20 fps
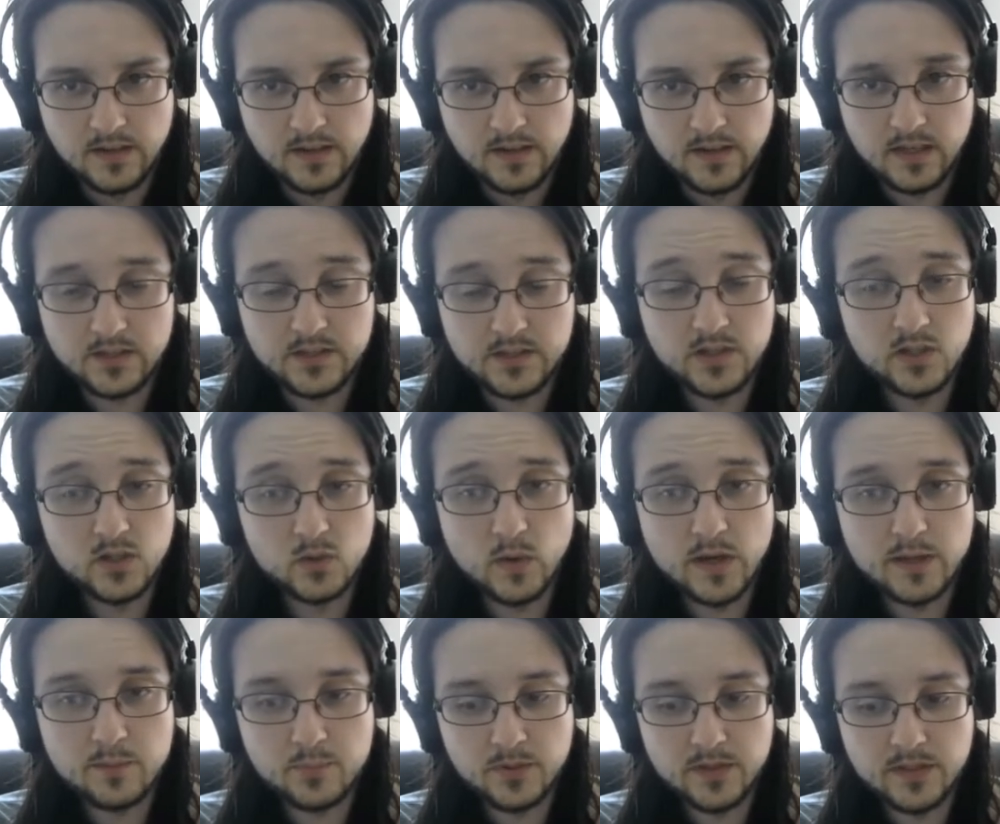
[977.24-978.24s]
And here,
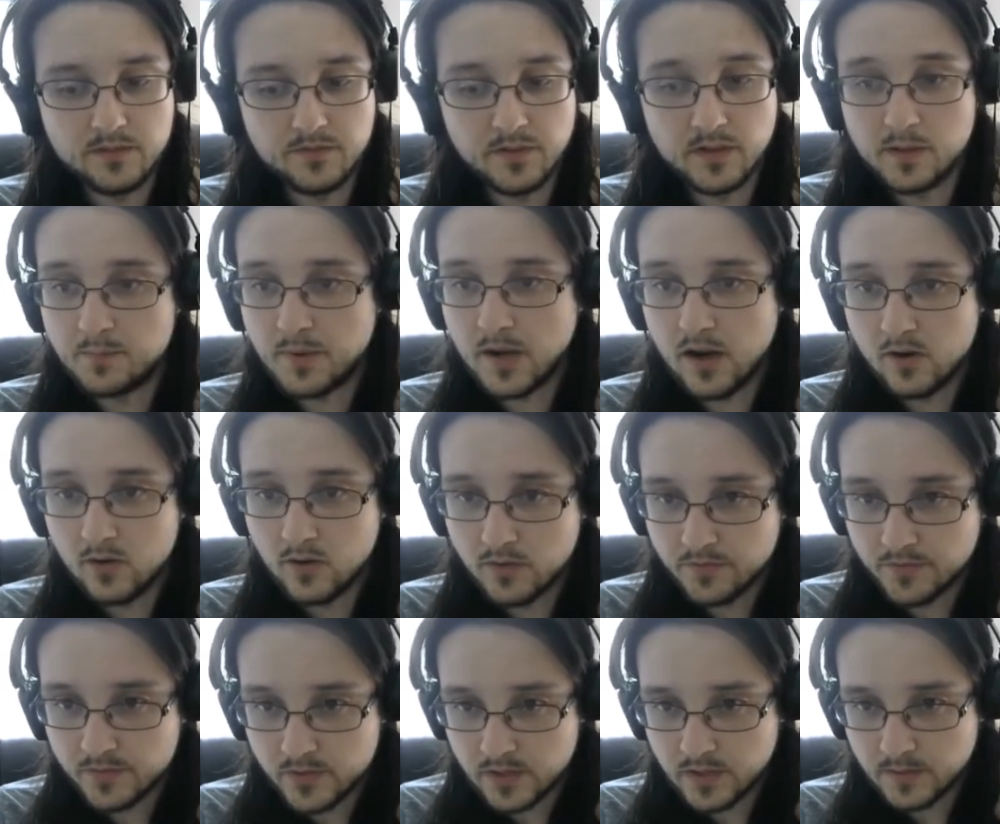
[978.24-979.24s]
white played very
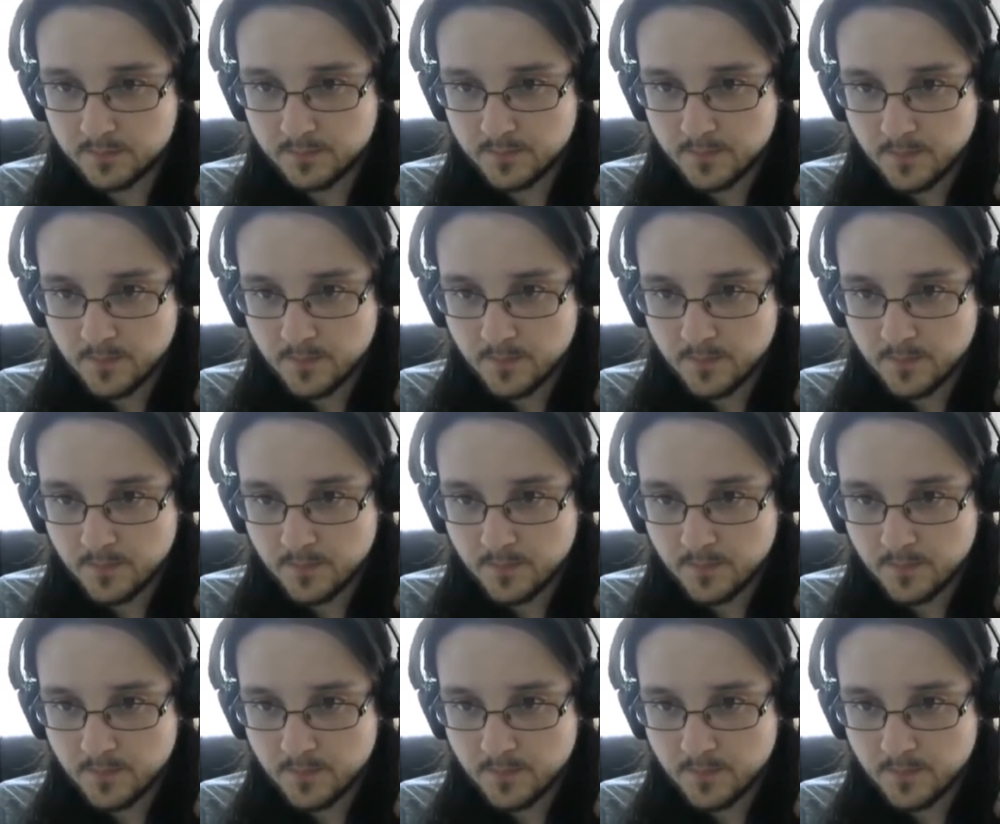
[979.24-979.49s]
powerfully.